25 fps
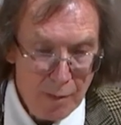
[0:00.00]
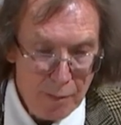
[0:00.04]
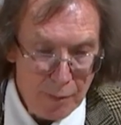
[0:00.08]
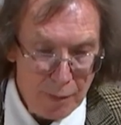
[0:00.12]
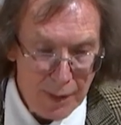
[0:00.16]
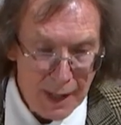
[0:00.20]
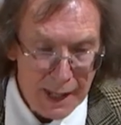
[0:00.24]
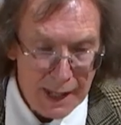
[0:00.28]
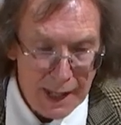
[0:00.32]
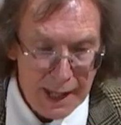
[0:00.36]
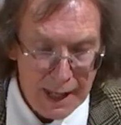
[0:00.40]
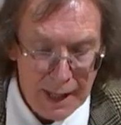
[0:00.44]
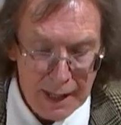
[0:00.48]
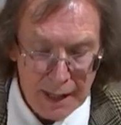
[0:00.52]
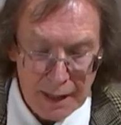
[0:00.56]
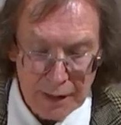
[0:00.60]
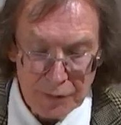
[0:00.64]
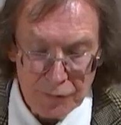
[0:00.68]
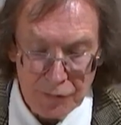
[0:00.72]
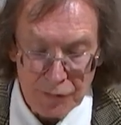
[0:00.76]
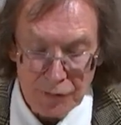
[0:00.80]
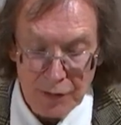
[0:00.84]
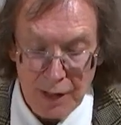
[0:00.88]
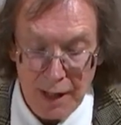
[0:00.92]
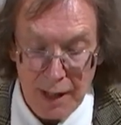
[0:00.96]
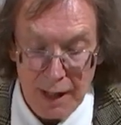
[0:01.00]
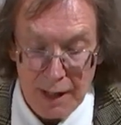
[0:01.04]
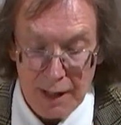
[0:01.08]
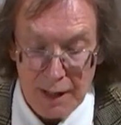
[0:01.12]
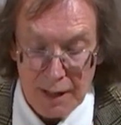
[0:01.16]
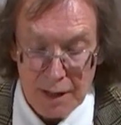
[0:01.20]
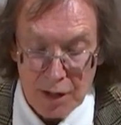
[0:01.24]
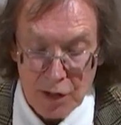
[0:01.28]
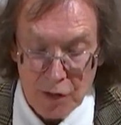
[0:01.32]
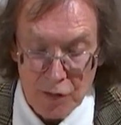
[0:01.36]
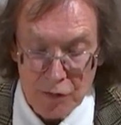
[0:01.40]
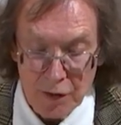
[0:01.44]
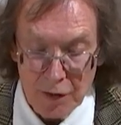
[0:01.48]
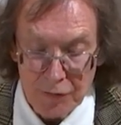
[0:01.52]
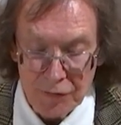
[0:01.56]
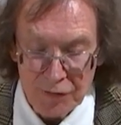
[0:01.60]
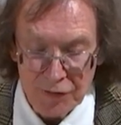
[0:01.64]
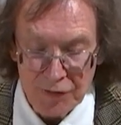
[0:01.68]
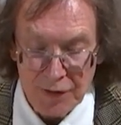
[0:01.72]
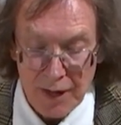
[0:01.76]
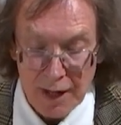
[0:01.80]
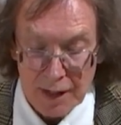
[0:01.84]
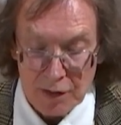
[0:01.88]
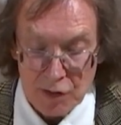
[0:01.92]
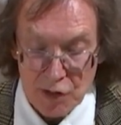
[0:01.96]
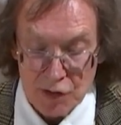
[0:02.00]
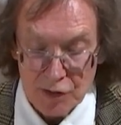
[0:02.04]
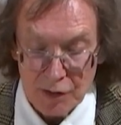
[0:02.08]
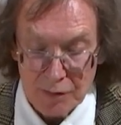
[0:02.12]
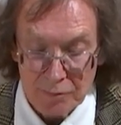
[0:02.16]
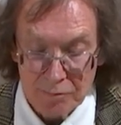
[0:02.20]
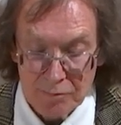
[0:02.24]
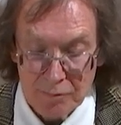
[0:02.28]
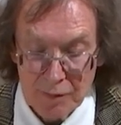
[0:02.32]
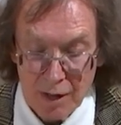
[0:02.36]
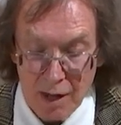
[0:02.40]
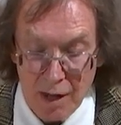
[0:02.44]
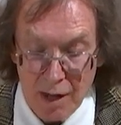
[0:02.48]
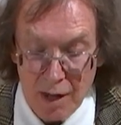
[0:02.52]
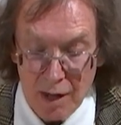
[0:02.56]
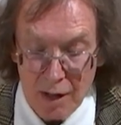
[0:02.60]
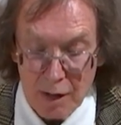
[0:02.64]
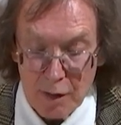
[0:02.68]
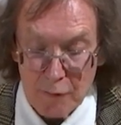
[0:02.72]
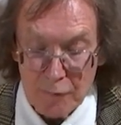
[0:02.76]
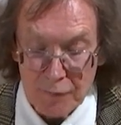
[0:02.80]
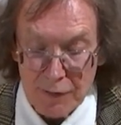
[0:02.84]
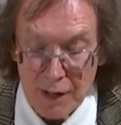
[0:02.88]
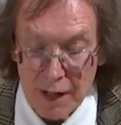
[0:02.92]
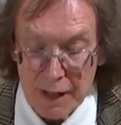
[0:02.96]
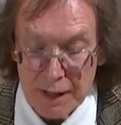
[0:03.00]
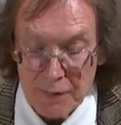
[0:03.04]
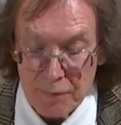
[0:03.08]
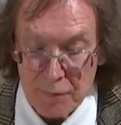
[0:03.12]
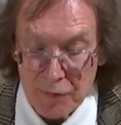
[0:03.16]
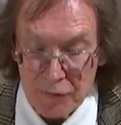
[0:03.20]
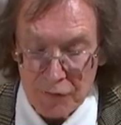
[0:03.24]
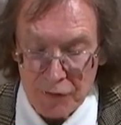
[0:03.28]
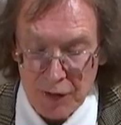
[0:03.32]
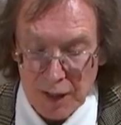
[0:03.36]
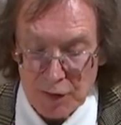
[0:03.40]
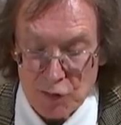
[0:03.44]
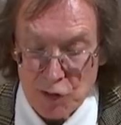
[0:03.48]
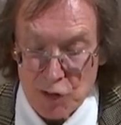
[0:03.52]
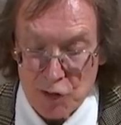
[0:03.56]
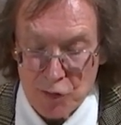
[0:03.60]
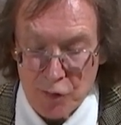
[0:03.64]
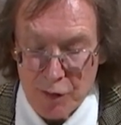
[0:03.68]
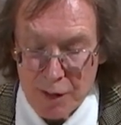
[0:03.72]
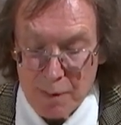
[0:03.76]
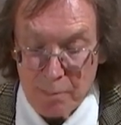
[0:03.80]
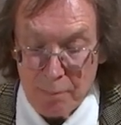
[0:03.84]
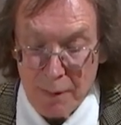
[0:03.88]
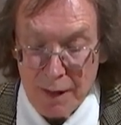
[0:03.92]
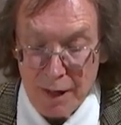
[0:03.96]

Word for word: They had a cross-section of ninth century